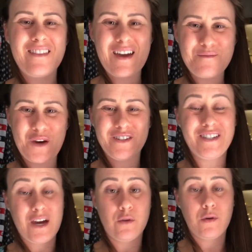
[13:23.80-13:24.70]
that like button
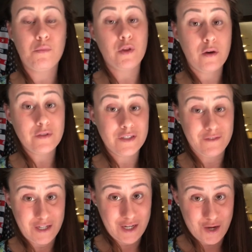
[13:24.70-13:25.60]
down below this
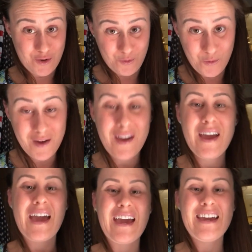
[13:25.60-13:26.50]
video.
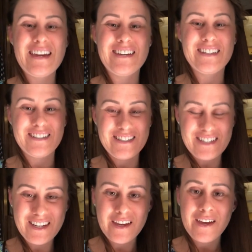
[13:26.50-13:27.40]
And
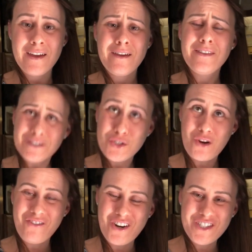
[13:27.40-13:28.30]
this is
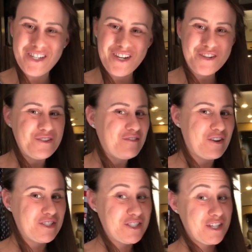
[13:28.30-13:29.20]
RVersity, a
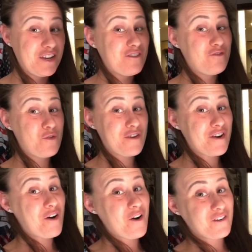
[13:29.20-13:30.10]
university
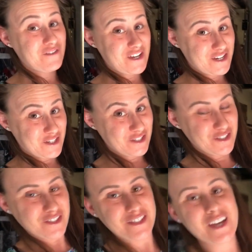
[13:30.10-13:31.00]
for
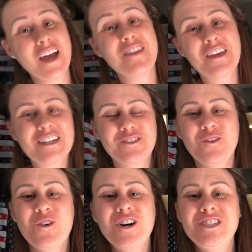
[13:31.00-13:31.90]
RVers. Thanks
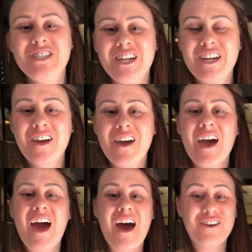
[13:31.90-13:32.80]
for watching.
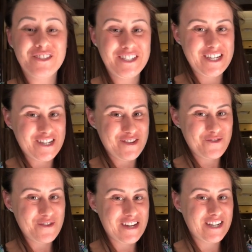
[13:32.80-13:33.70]
I'll see
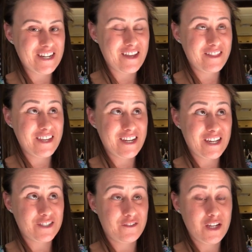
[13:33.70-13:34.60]
you in the
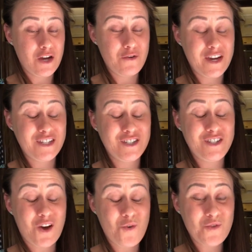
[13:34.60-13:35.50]
next video, and
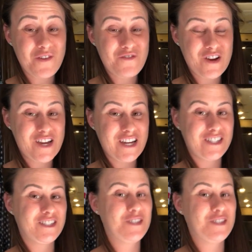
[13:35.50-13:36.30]
don't forget to